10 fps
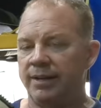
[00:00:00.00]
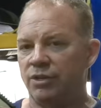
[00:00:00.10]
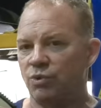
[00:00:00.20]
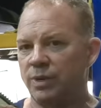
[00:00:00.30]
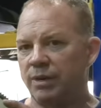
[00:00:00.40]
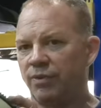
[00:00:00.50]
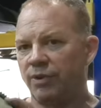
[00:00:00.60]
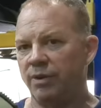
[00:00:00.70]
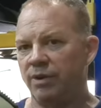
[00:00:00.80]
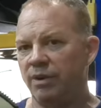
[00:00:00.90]
drill
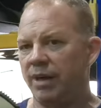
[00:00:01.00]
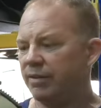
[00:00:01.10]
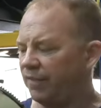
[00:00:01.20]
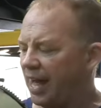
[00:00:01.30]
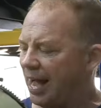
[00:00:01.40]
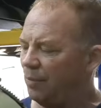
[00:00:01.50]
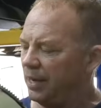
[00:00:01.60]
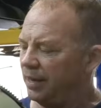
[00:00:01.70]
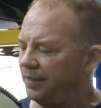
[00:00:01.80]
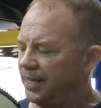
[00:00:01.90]
through your other
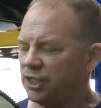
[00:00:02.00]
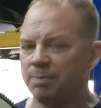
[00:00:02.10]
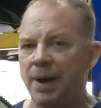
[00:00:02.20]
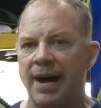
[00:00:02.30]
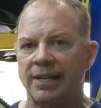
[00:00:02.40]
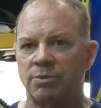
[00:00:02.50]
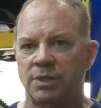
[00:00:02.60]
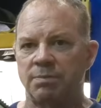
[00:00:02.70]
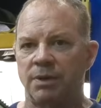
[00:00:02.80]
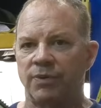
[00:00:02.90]
flywheel in these spots with
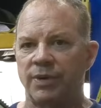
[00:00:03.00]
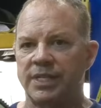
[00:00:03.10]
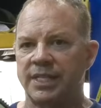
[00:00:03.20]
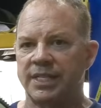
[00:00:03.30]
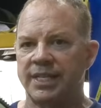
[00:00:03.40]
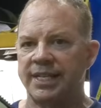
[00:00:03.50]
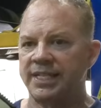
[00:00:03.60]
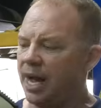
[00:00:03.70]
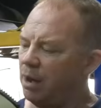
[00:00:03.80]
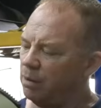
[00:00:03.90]
some little 3/16
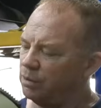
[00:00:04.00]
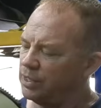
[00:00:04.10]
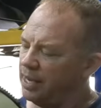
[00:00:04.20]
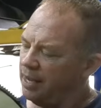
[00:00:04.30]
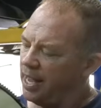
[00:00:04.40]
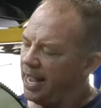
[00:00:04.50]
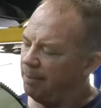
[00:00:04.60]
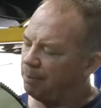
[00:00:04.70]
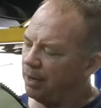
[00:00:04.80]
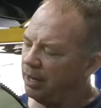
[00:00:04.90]
holes and
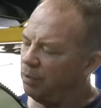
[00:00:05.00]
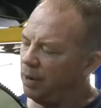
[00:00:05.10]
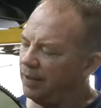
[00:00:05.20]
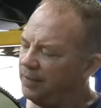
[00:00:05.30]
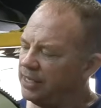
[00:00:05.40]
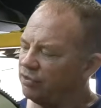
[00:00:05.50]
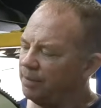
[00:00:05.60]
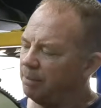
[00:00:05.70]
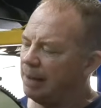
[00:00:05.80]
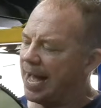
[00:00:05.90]
plug weld these from the
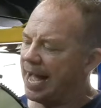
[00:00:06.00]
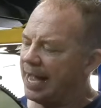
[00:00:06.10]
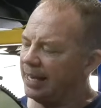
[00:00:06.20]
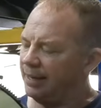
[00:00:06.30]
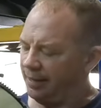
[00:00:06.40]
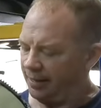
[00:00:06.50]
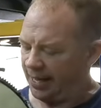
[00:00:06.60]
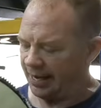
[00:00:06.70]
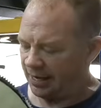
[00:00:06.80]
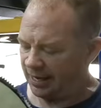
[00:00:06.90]
back
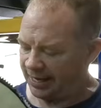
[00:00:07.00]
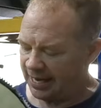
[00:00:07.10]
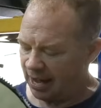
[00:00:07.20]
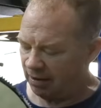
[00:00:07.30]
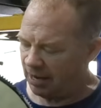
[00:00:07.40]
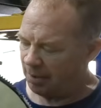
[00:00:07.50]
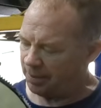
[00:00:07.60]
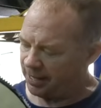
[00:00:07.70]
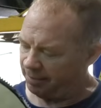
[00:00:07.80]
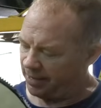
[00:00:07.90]
and clean it all up, and
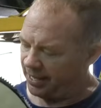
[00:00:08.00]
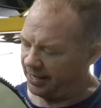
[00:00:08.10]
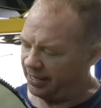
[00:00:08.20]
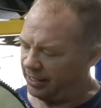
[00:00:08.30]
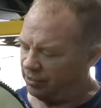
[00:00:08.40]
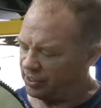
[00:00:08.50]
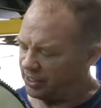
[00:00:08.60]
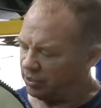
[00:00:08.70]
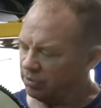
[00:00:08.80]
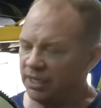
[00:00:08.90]
then use
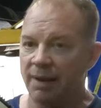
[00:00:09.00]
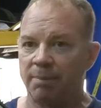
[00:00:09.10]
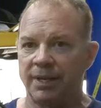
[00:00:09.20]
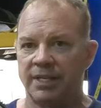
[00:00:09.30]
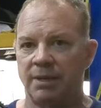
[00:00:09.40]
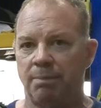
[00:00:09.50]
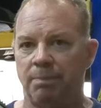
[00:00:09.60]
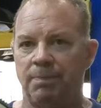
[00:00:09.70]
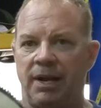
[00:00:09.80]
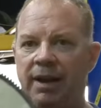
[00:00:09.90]
this little template
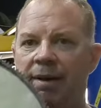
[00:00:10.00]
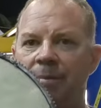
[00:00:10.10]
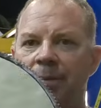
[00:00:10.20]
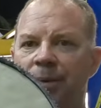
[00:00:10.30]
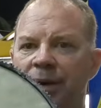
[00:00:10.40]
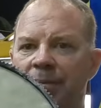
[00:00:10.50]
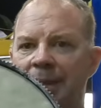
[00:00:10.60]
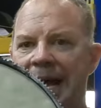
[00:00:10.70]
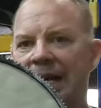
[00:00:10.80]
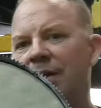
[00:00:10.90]
to help me put them
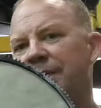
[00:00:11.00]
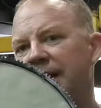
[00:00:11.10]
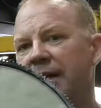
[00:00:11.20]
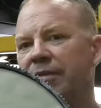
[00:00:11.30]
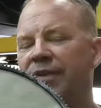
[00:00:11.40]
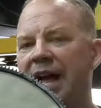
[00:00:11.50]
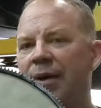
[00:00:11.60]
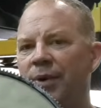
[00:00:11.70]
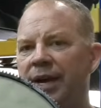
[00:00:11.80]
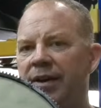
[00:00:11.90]
back on the other
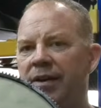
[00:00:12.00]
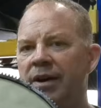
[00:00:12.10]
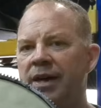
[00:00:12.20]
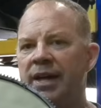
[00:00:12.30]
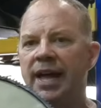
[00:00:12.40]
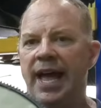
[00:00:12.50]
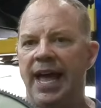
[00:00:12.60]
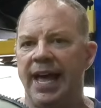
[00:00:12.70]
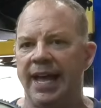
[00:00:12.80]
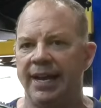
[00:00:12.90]
flywheel,
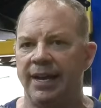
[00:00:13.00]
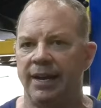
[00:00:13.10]
and